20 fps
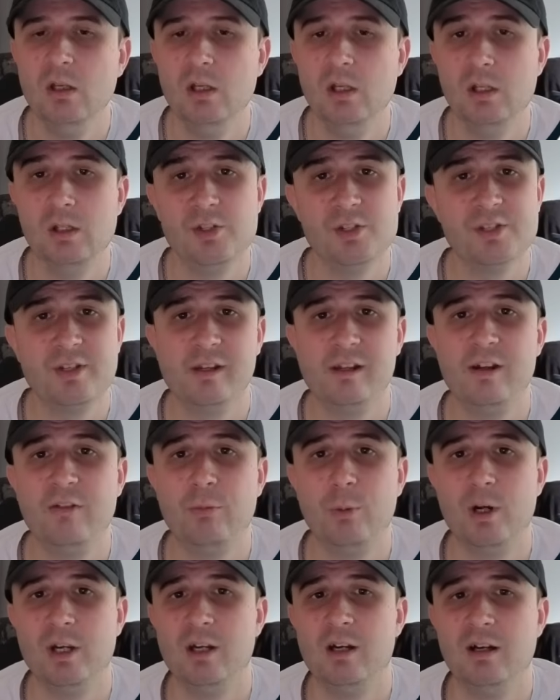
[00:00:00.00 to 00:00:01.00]
Just an
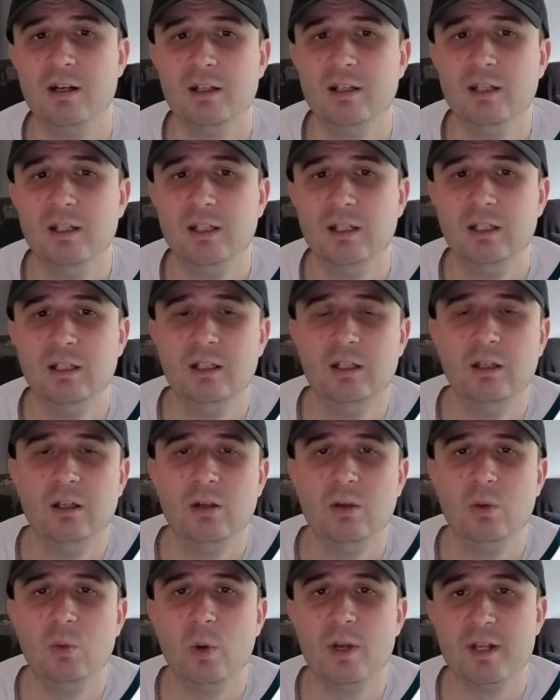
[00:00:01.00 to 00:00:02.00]
FYI,
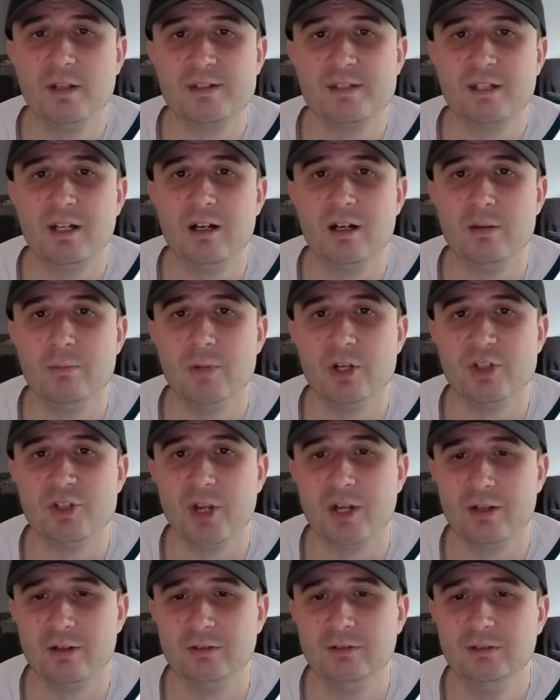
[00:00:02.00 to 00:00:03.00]
when I started my
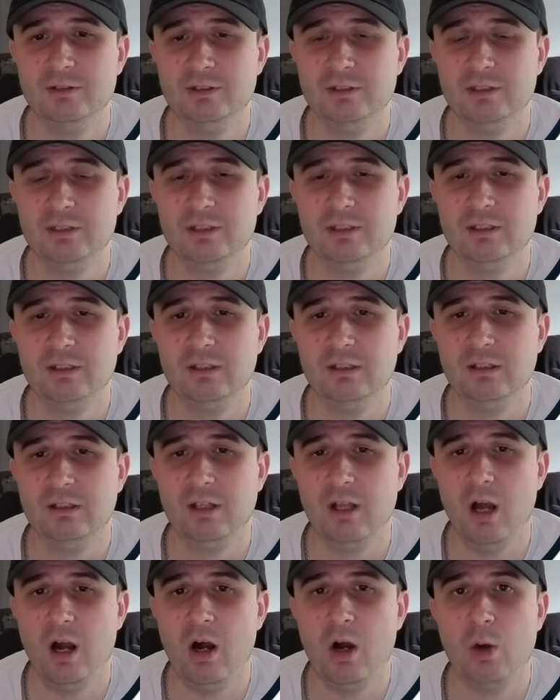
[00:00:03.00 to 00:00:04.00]
channel,
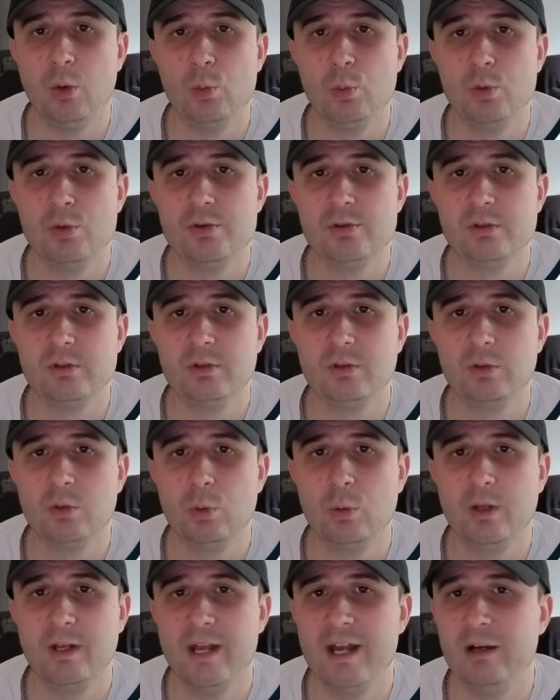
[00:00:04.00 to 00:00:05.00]
I was
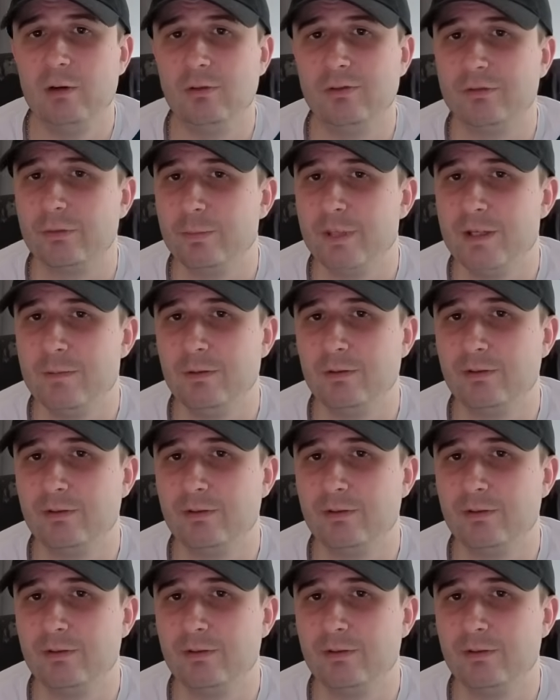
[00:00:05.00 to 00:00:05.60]
calling out for people